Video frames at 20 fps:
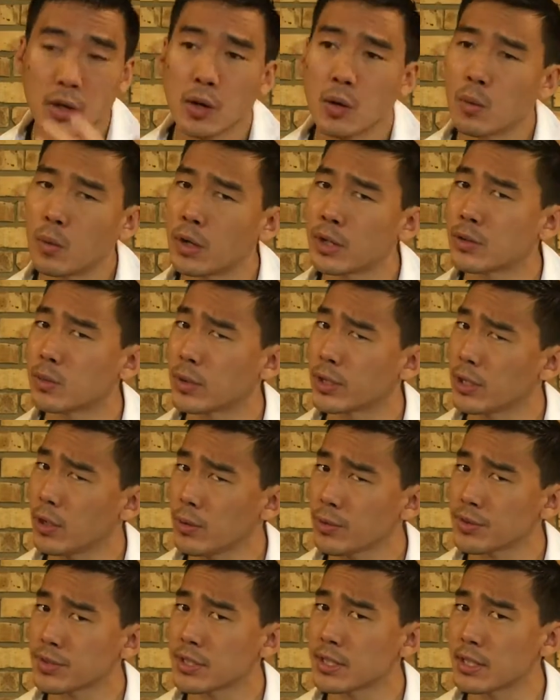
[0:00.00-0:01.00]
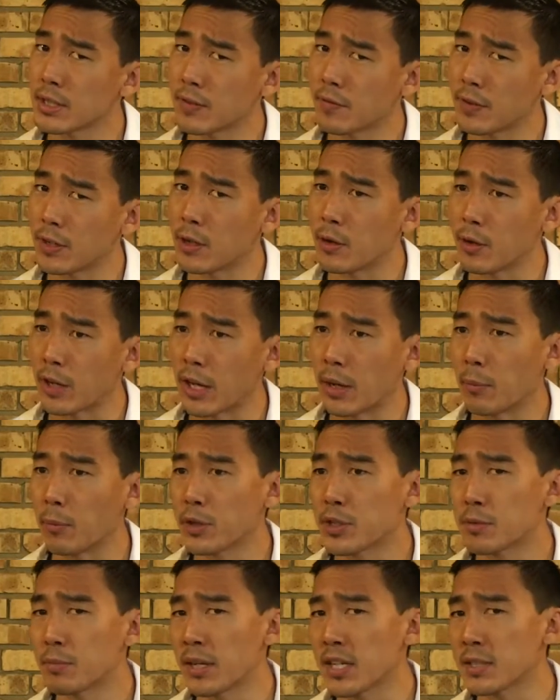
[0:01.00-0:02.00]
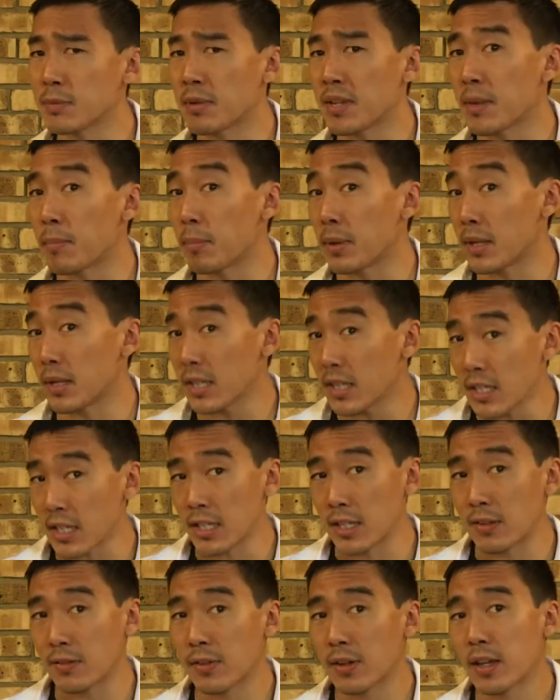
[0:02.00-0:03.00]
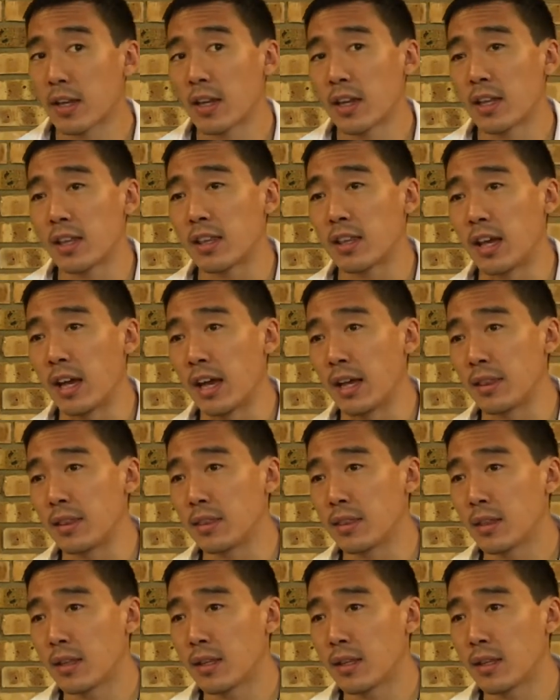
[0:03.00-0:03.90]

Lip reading: which we don't see in the video game, which makes me believe that